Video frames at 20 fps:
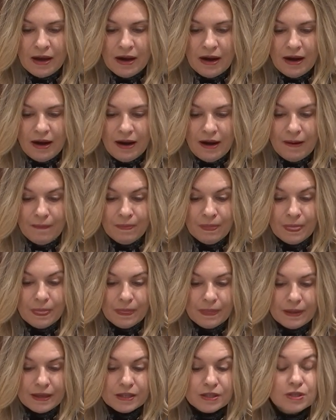
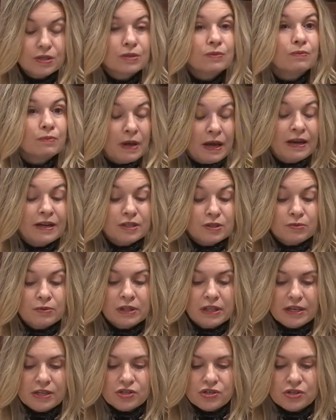and its
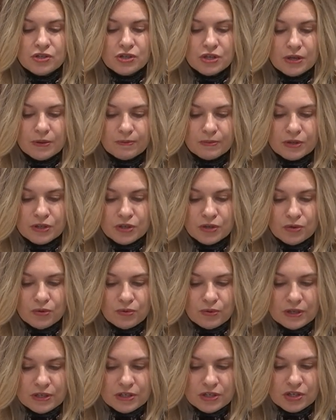relationship
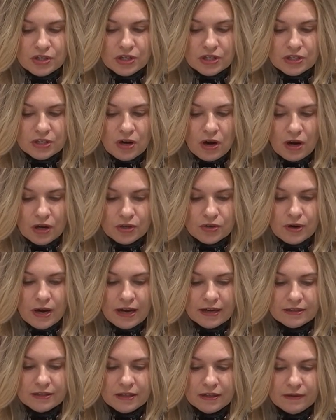to Indigenous
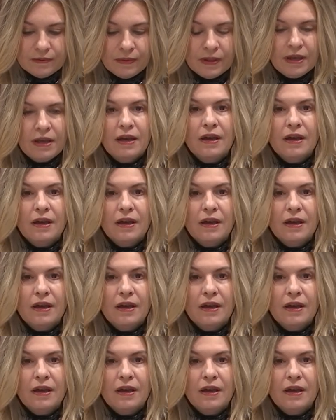contracting.